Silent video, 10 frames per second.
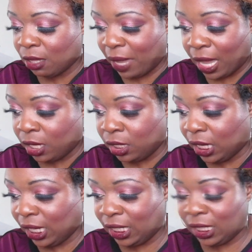the palette.
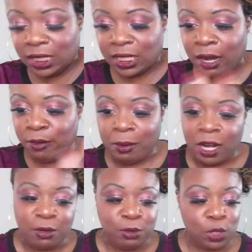And I think that
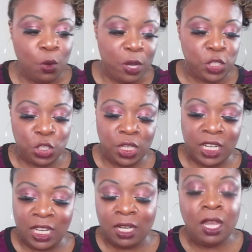everybody was questioning
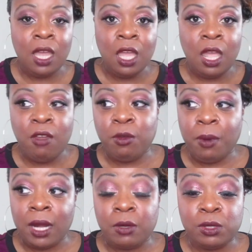it.
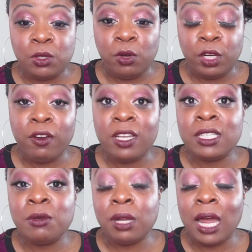Everybody was going
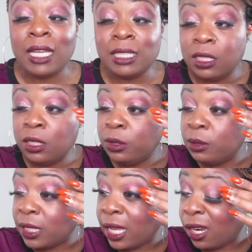crazy. Well, I did
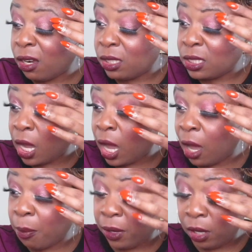use that on
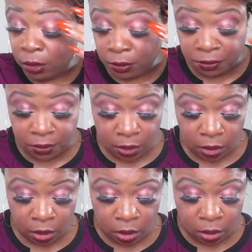top of
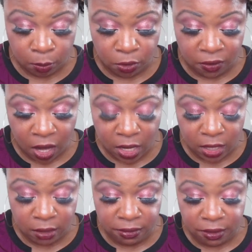
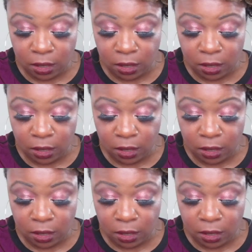Provocative.